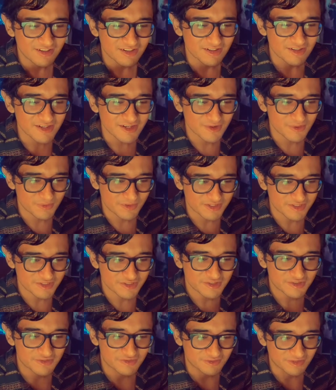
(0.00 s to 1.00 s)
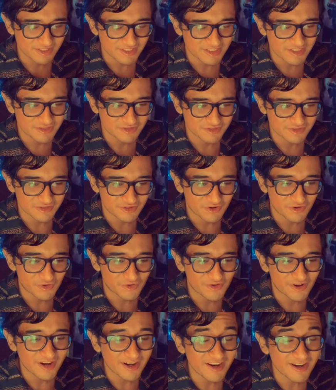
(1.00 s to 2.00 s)
language, religion,
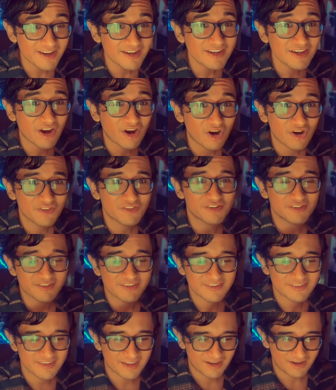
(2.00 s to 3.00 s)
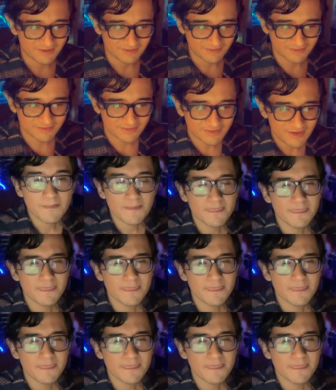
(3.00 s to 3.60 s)
or any other status.